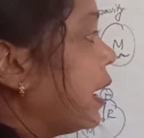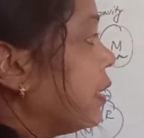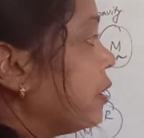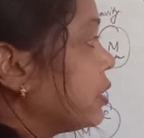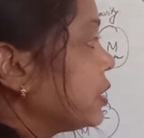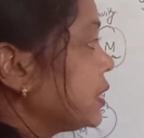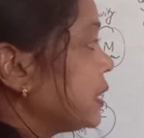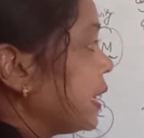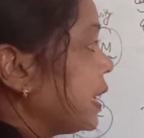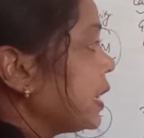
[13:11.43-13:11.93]
you
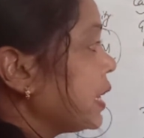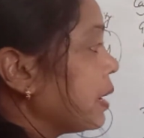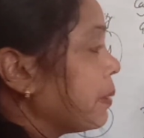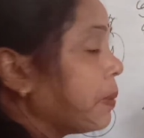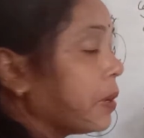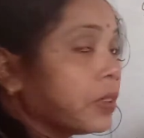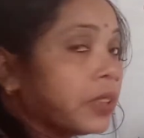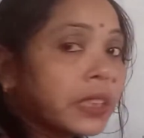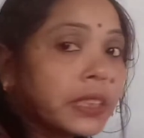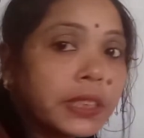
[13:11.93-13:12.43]
are saying
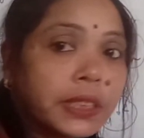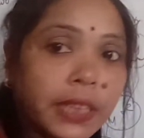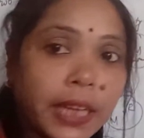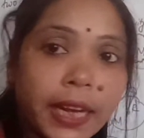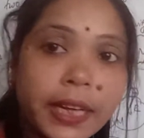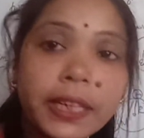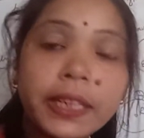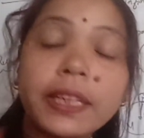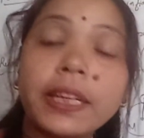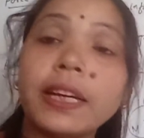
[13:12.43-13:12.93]
about the
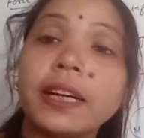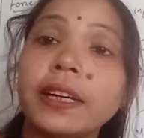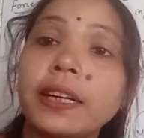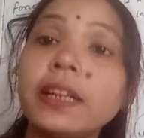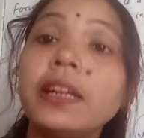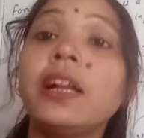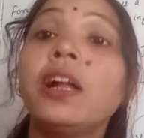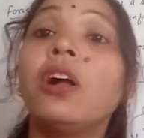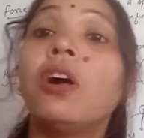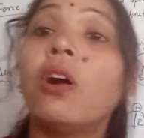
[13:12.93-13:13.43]

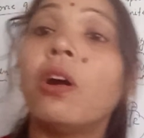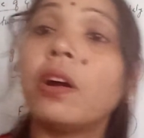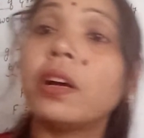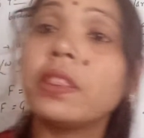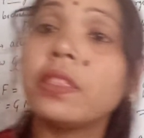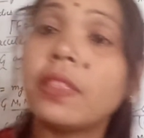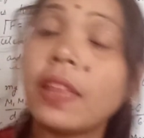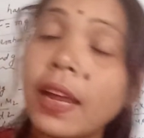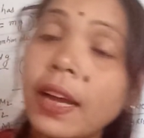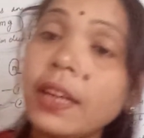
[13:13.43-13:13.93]
center,
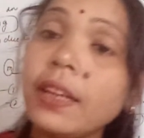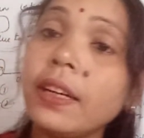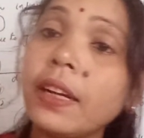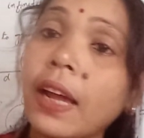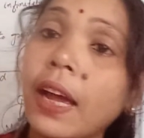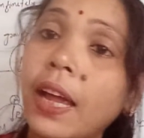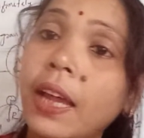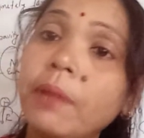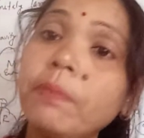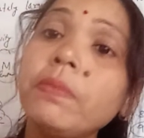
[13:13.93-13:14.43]
on that
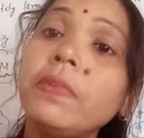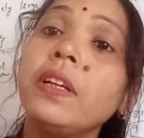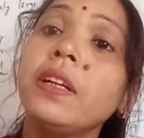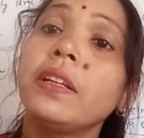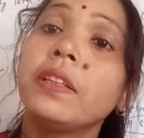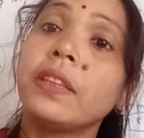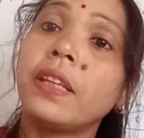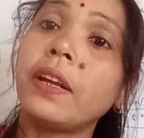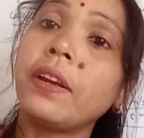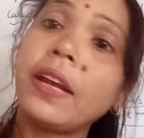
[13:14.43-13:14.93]
time
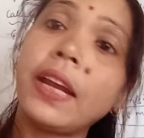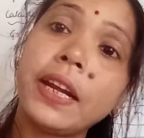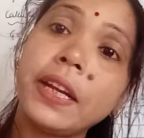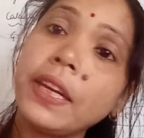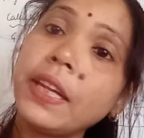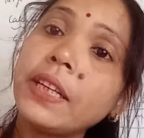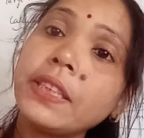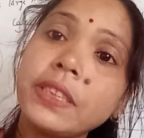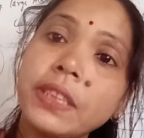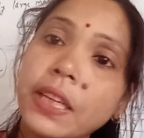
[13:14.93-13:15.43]
the
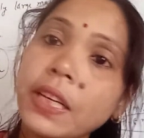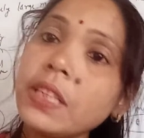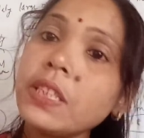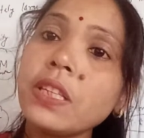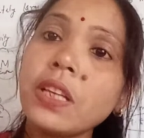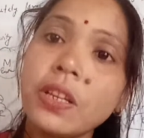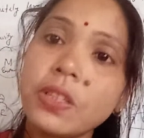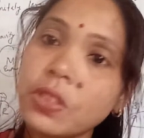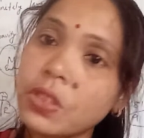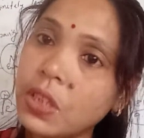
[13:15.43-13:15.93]
radius is
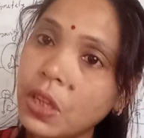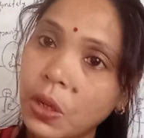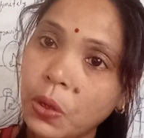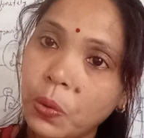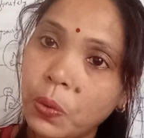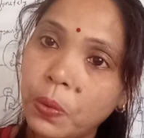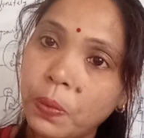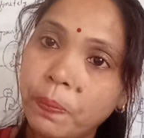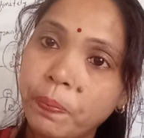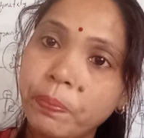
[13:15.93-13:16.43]

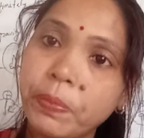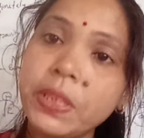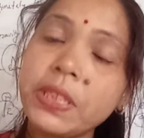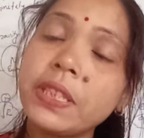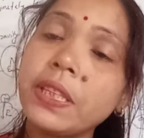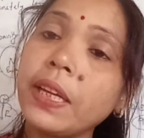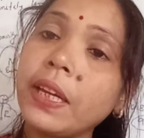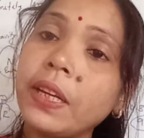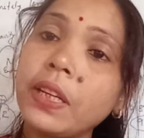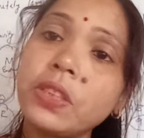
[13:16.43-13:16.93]
0, means
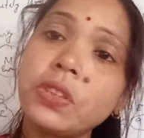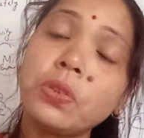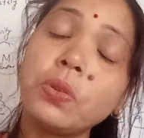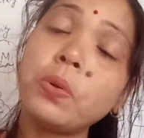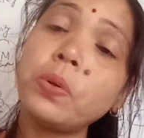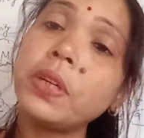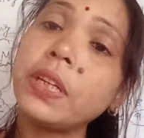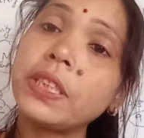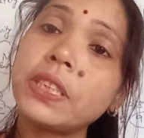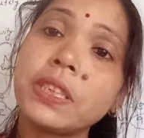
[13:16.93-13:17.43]
there is
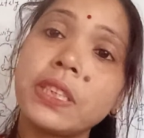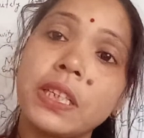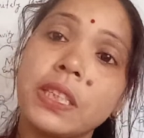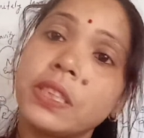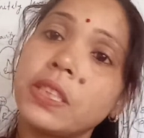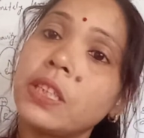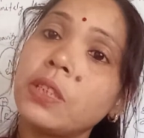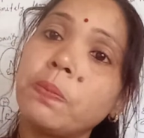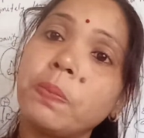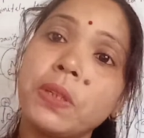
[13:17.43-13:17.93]
no
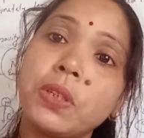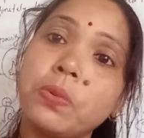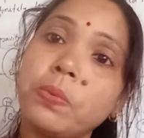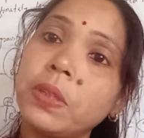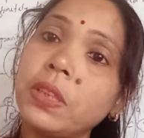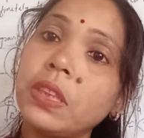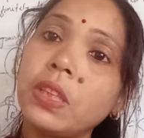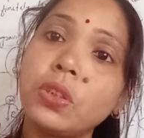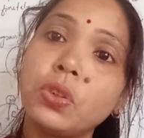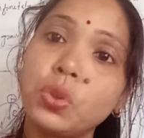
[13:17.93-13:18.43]
distances
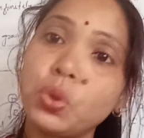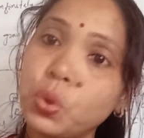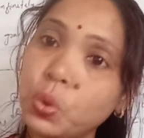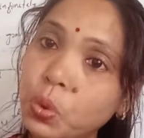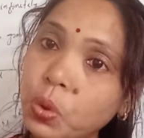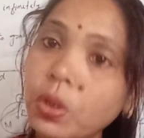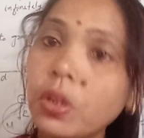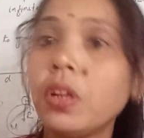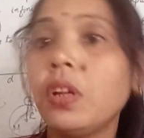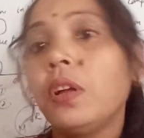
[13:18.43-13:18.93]
between the
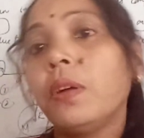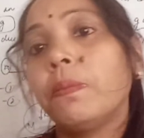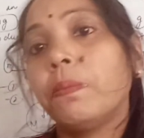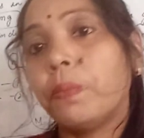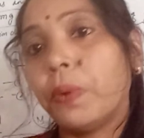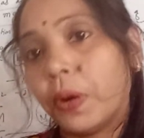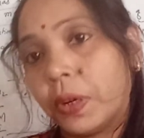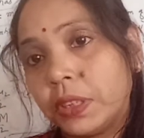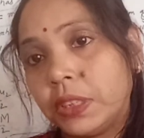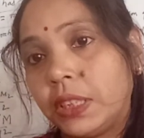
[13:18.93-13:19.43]
two
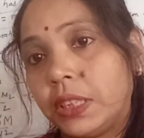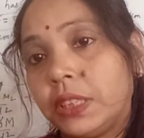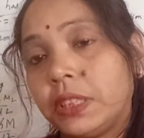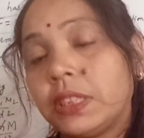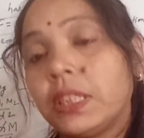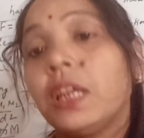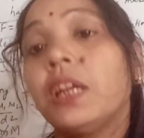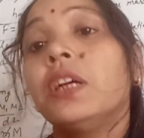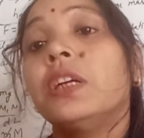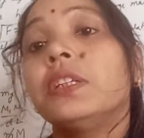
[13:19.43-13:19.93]
bodies.
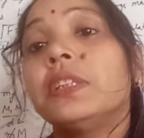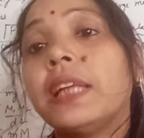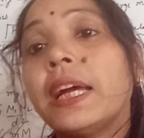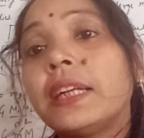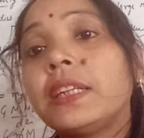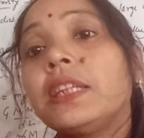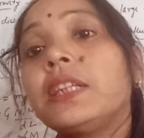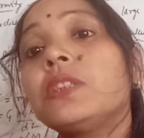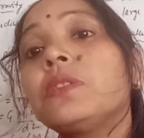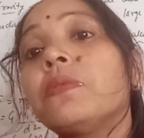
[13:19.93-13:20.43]

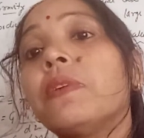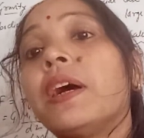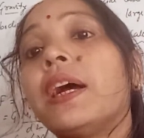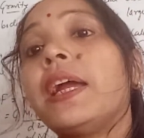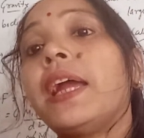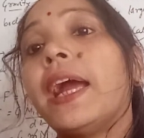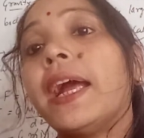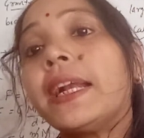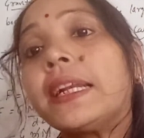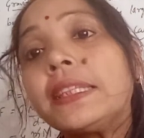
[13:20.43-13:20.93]
That is why
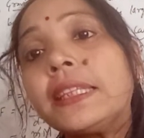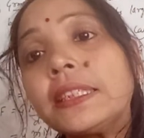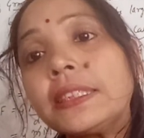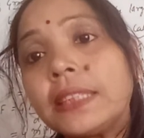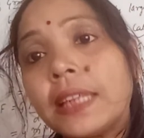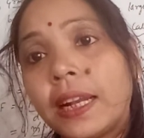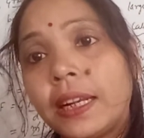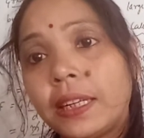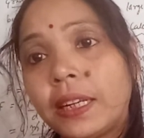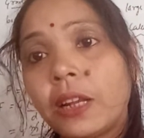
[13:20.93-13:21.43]
at the
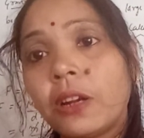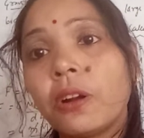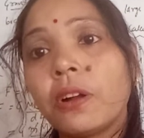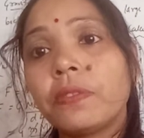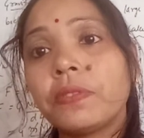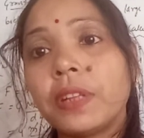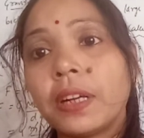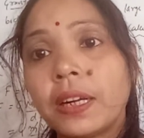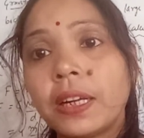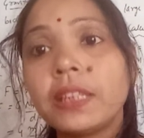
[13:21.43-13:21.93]
center
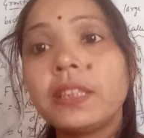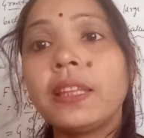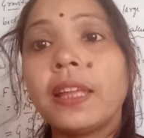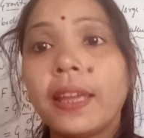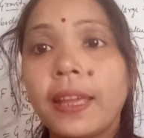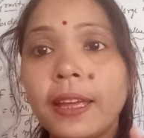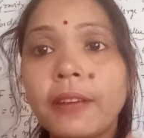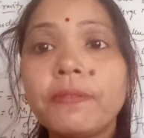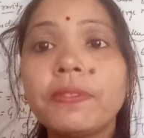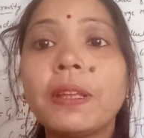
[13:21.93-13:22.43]
of the earth,
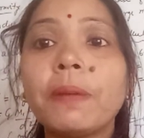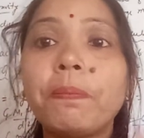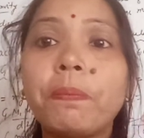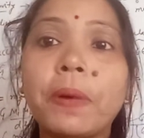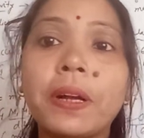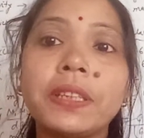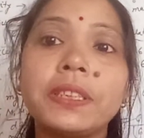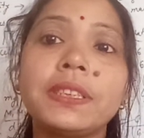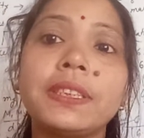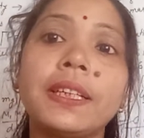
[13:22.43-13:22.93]
if the
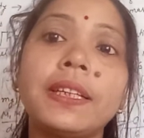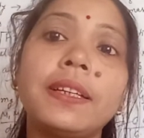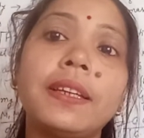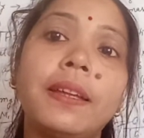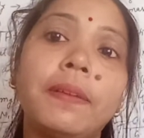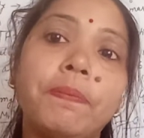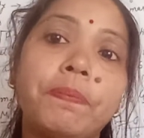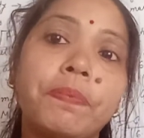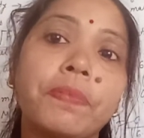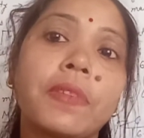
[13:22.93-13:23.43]

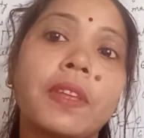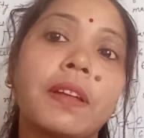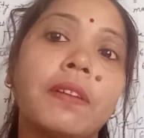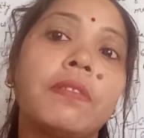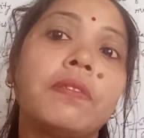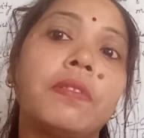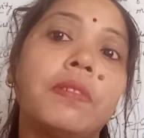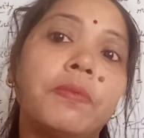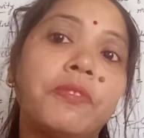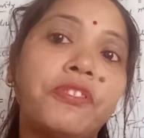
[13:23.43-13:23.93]

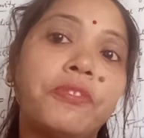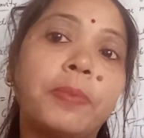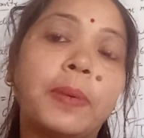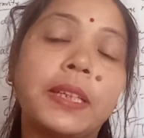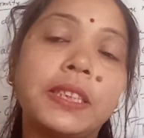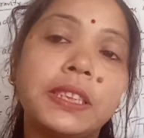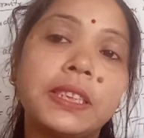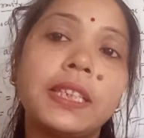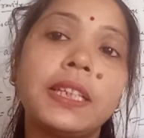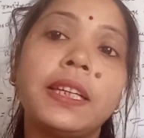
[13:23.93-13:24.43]

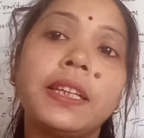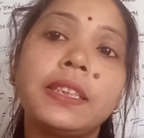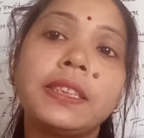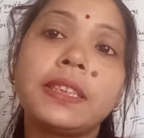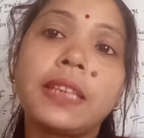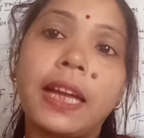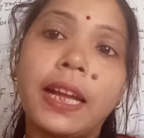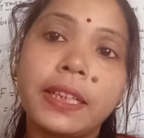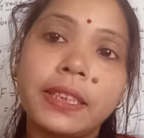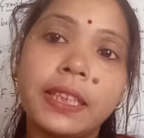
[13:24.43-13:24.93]
person is
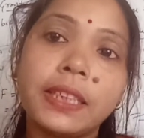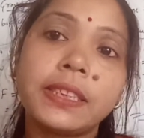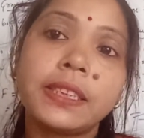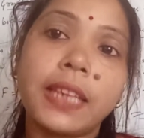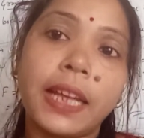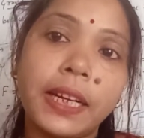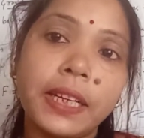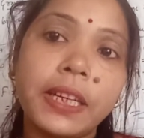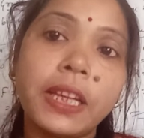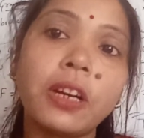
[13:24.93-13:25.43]
at the
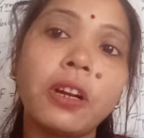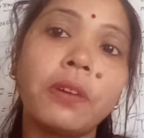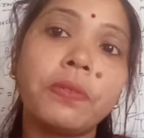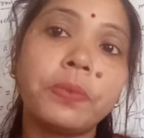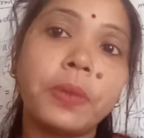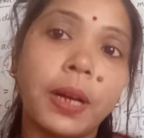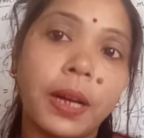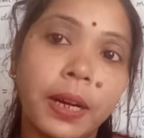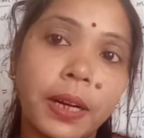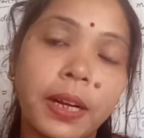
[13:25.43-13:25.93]
center of
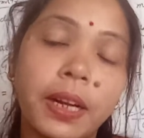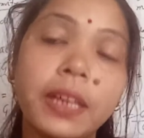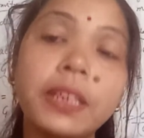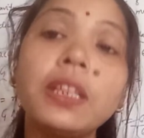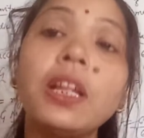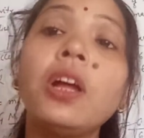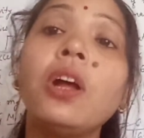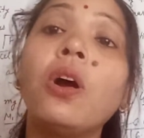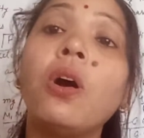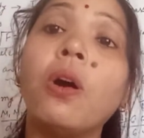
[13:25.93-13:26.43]
the earth,
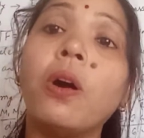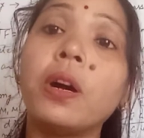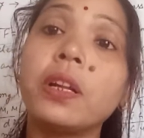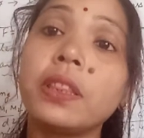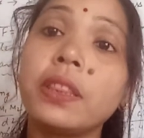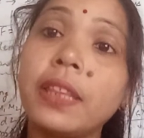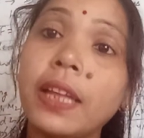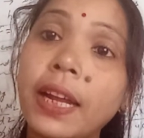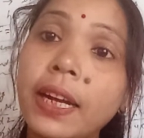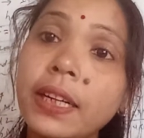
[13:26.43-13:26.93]

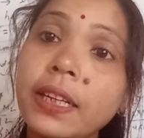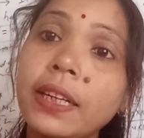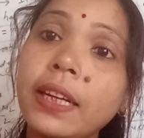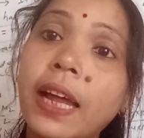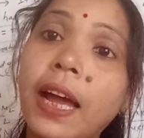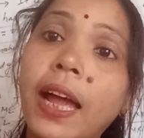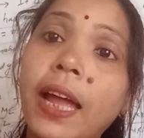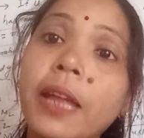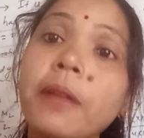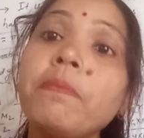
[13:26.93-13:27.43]
on that
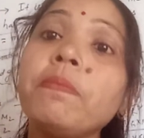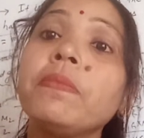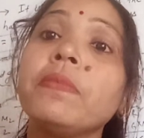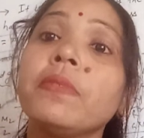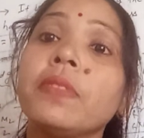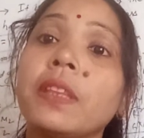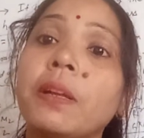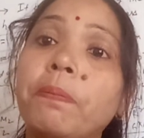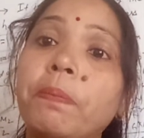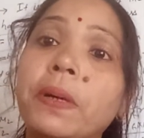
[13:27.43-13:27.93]
time
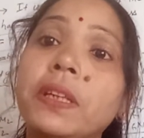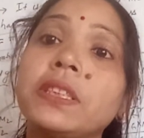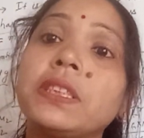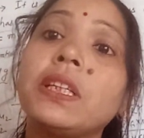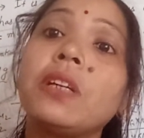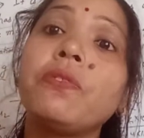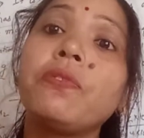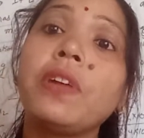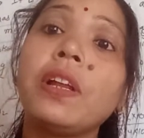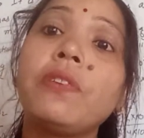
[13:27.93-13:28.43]
the
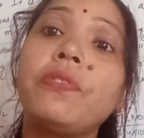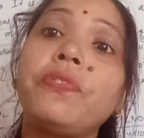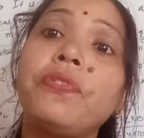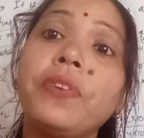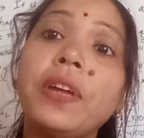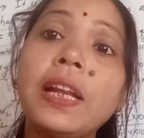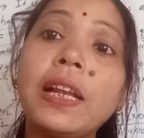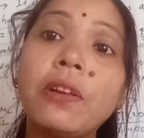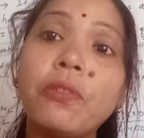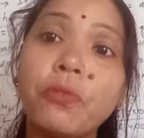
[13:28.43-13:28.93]
person will
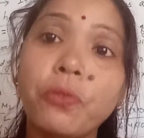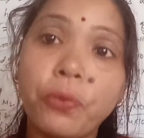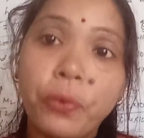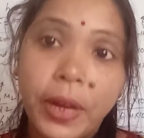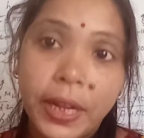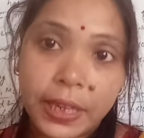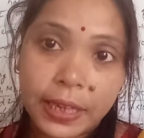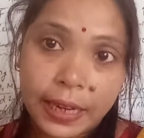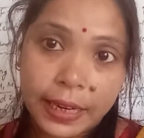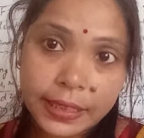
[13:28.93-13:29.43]
feel
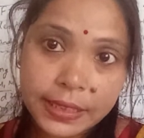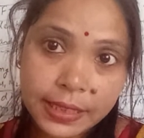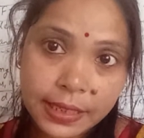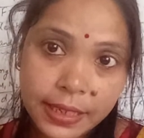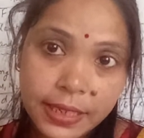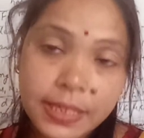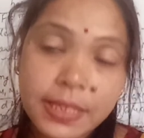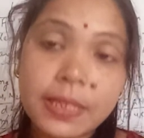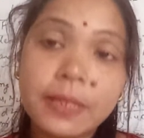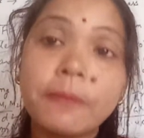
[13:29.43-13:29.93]

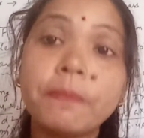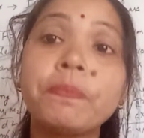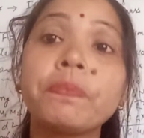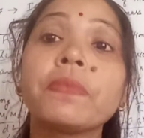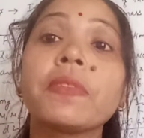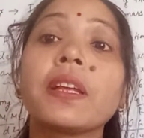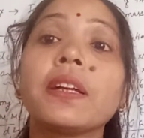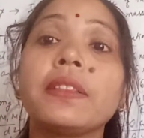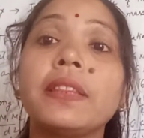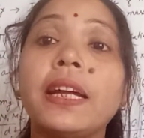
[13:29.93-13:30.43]
weightlessness.
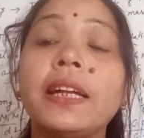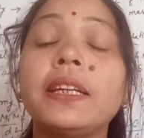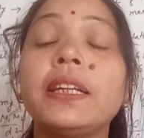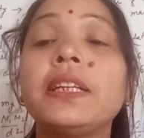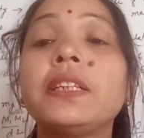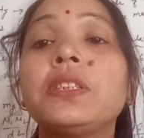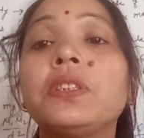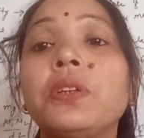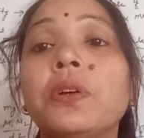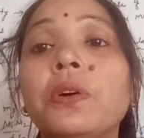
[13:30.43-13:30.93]
That
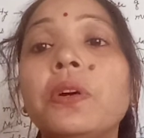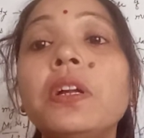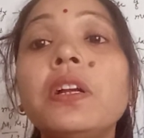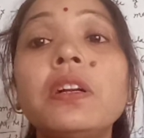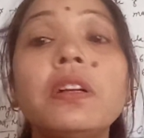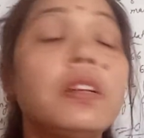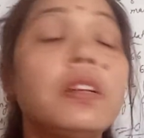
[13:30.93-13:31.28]
is your